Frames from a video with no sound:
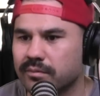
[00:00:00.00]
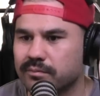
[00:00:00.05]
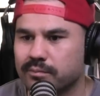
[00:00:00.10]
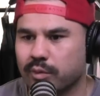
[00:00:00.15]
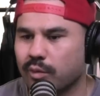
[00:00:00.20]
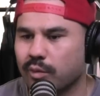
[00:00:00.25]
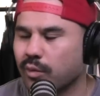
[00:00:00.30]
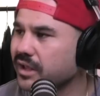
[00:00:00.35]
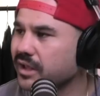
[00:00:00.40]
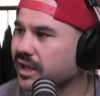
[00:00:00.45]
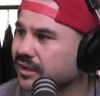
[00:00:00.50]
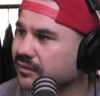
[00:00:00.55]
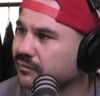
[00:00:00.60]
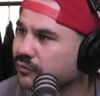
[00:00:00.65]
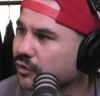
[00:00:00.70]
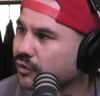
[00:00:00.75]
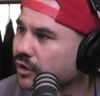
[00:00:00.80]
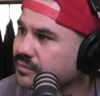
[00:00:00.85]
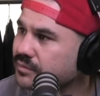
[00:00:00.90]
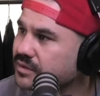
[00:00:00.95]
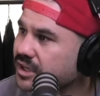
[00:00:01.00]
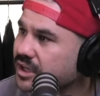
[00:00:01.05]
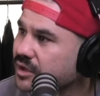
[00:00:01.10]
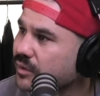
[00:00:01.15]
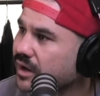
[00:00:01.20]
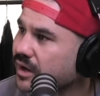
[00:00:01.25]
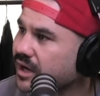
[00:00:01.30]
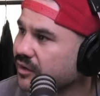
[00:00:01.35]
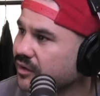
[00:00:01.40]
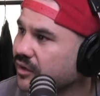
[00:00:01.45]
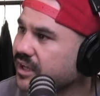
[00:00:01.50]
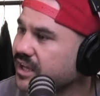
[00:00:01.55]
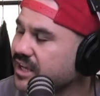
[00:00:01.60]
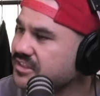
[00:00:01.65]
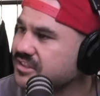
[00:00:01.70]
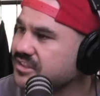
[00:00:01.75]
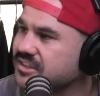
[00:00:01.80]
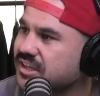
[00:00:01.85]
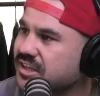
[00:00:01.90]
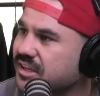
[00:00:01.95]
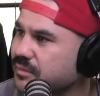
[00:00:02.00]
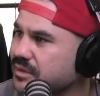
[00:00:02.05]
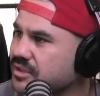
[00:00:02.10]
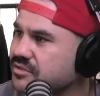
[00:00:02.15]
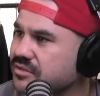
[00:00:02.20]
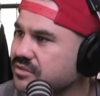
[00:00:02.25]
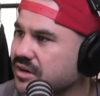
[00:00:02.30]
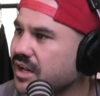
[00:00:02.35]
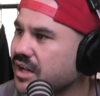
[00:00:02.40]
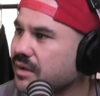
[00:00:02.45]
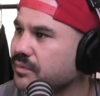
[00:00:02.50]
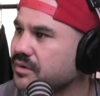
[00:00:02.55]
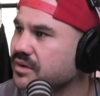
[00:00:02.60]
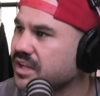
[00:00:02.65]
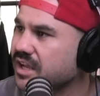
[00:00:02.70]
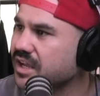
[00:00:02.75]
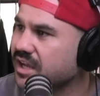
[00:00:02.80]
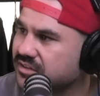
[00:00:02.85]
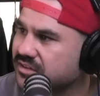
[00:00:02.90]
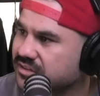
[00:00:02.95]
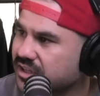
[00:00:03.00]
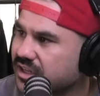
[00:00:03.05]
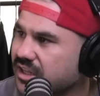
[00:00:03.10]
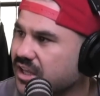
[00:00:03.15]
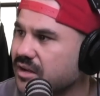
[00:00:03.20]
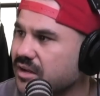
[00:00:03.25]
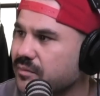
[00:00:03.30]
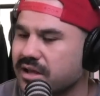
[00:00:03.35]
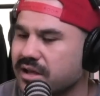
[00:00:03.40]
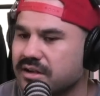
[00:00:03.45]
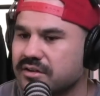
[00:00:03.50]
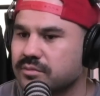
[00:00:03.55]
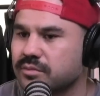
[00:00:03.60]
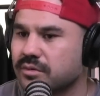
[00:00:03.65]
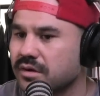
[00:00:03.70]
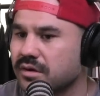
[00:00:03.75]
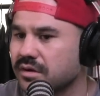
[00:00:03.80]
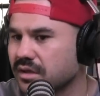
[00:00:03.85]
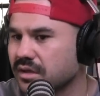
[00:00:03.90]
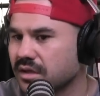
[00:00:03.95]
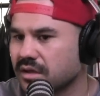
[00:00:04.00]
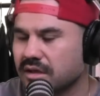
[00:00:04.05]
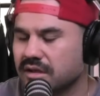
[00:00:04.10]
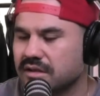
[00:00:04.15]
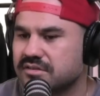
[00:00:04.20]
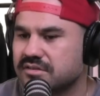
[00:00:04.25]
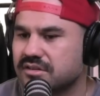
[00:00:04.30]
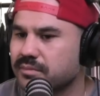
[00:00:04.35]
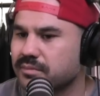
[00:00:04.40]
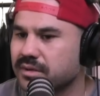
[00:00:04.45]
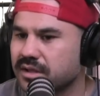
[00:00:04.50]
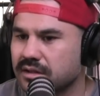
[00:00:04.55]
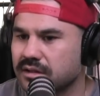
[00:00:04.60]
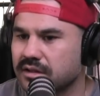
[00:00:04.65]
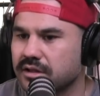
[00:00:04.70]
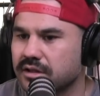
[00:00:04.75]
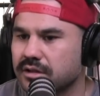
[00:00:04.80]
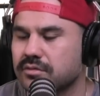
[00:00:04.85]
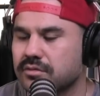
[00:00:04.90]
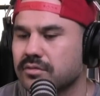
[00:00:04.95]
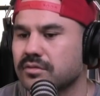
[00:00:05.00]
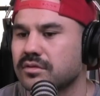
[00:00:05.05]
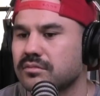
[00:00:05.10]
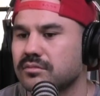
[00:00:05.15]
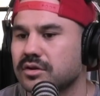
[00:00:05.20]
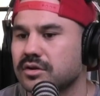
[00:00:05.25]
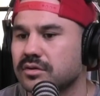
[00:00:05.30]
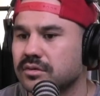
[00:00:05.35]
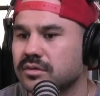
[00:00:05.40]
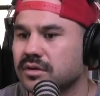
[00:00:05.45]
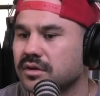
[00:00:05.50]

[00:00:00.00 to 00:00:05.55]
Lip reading: Paul Gallen vibes anyway. Like he's just going to be straight up and down. He's going to get about his work. He's going to be a leader through the middle.